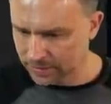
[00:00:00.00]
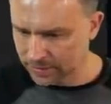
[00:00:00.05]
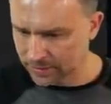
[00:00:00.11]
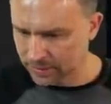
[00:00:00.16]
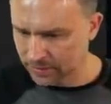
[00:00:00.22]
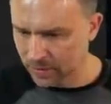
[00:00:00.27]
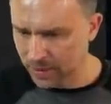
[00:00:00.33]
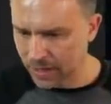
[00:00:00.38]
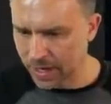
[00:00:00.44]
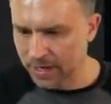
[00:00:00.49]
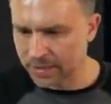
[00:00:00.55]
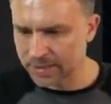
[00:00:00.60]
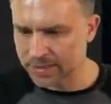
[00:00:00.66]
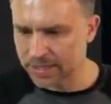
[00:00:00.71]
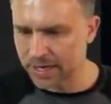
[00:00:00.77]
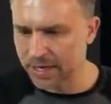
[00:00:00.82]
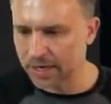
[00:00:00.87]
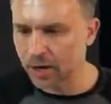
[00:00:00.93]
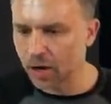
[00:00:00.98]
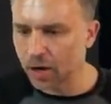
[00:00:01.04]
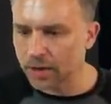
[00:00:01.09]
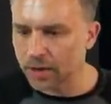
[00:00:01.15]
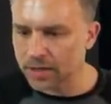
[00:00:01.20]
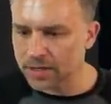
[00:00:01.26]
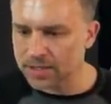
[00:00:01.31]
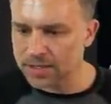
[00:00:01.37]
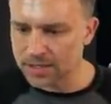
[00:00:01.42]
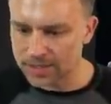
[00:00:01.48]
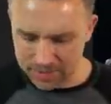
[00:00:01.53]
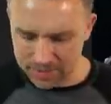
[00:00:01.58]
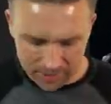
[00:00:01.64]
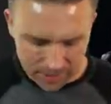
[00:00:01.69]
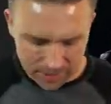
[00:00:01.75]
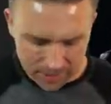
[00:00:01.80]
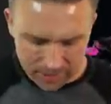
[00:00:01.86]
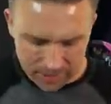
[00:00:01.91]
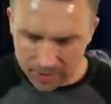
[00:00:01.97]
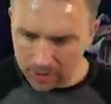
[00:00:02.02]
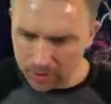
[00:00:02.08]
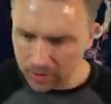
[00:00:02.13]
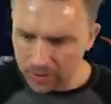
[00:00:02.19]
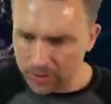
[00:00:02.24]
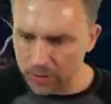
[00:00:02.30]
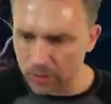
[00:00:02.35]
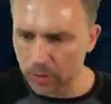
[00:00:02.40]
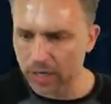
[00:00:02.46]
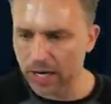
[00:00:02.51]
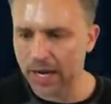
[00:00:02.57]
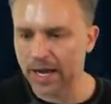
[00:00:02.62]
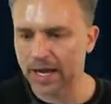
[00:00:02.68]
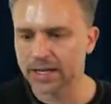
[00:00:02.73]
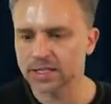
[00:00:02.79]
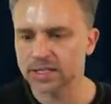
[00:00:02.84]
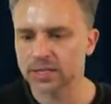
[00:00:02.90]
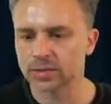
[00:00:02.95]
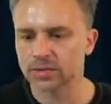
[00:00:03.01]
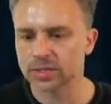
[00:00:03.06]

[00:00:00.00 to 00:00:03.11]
right? And take all this. This is literally what I had to do.